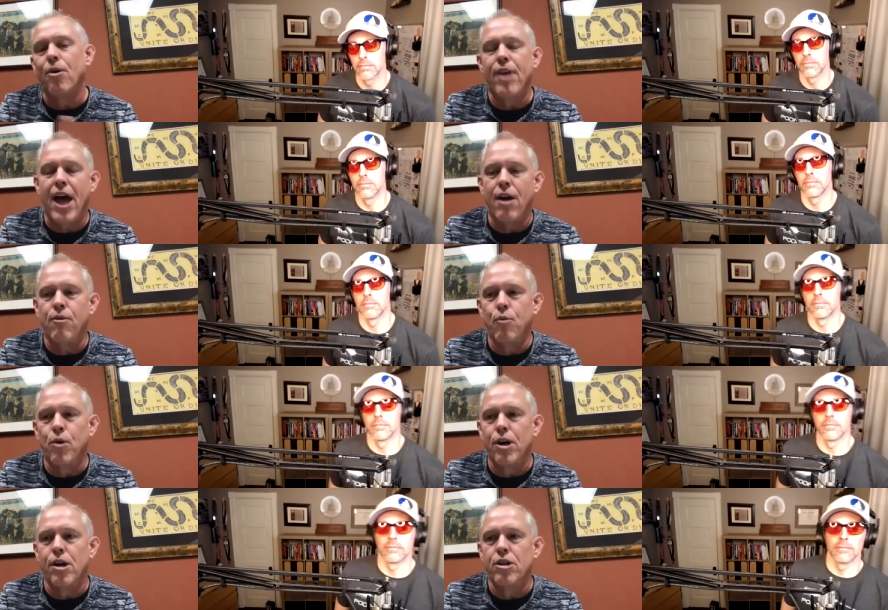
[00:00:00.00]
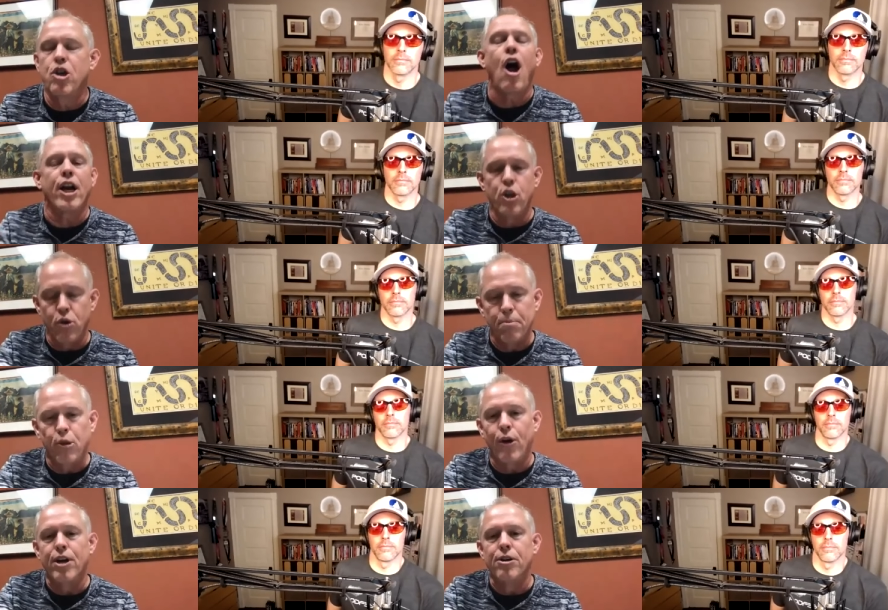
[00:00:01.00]
Speaker 1: that we're talking to
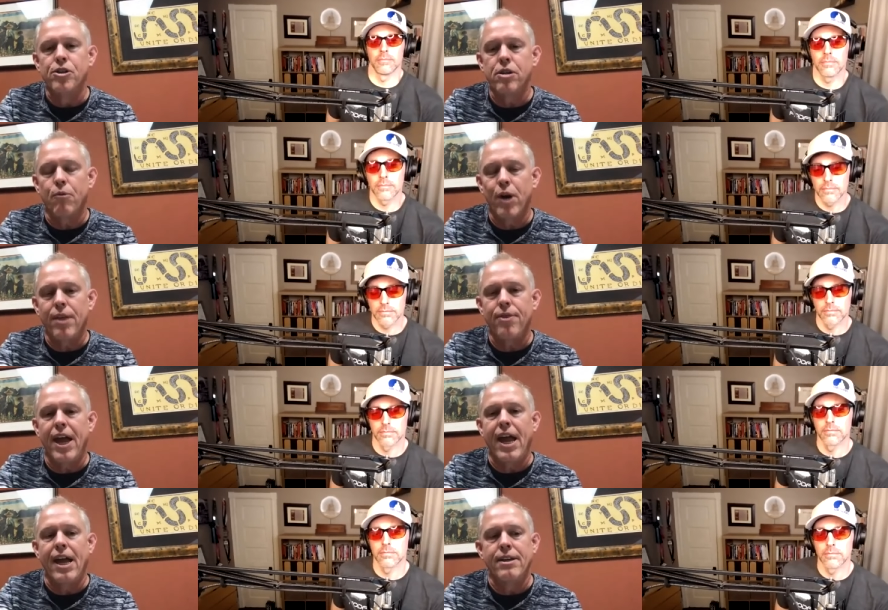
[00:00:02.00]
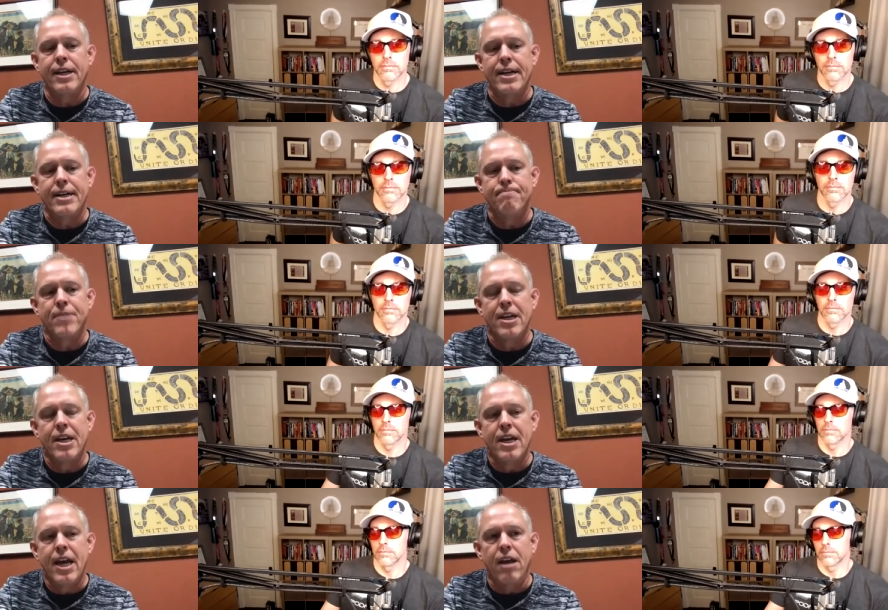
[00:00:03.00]
employers with and um,
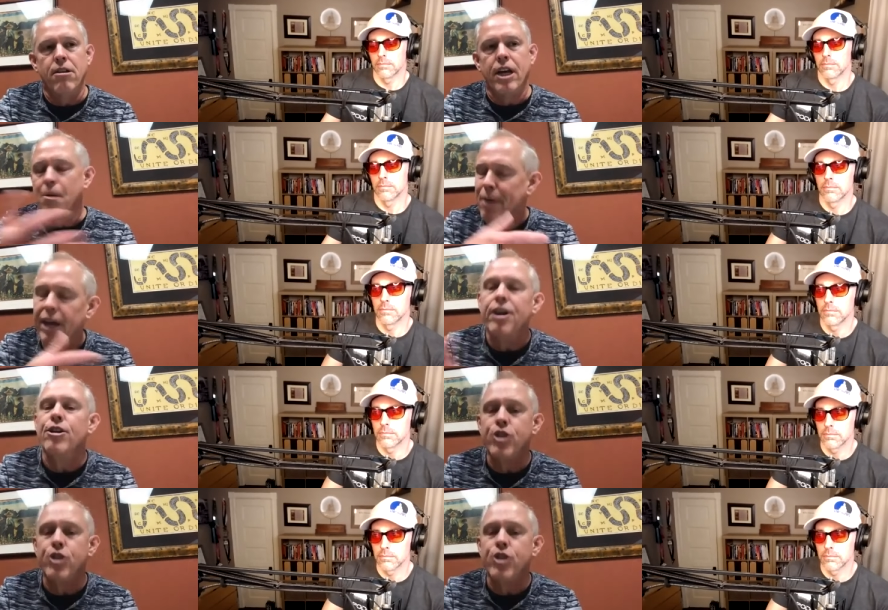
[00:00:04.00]
and the competitors